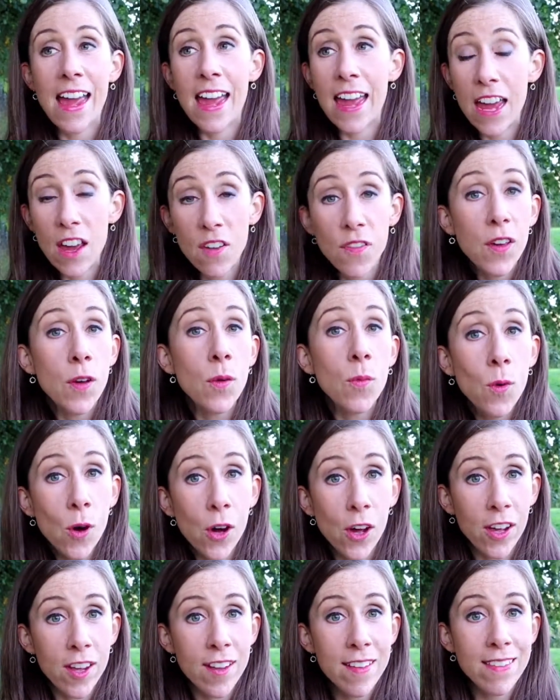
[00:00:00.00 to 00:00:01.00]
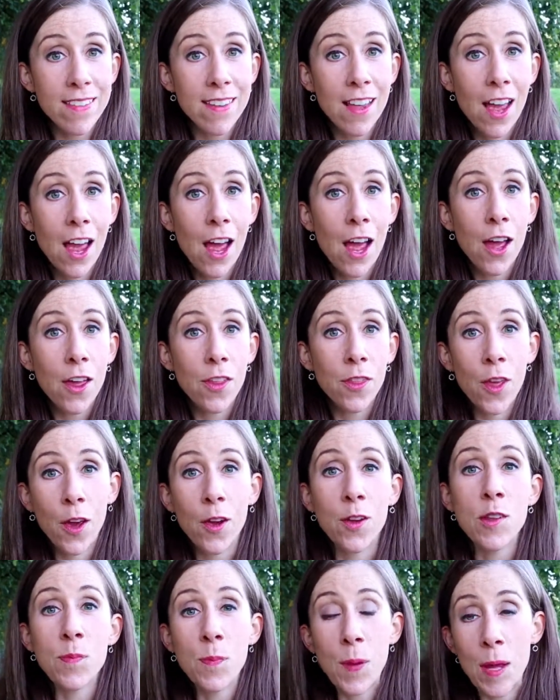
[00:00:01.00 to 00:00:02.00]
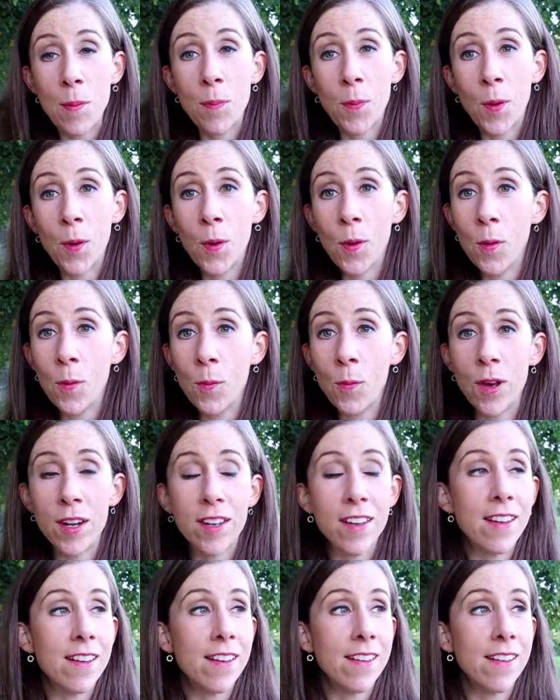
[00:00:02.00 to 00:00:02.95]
If it was, those people would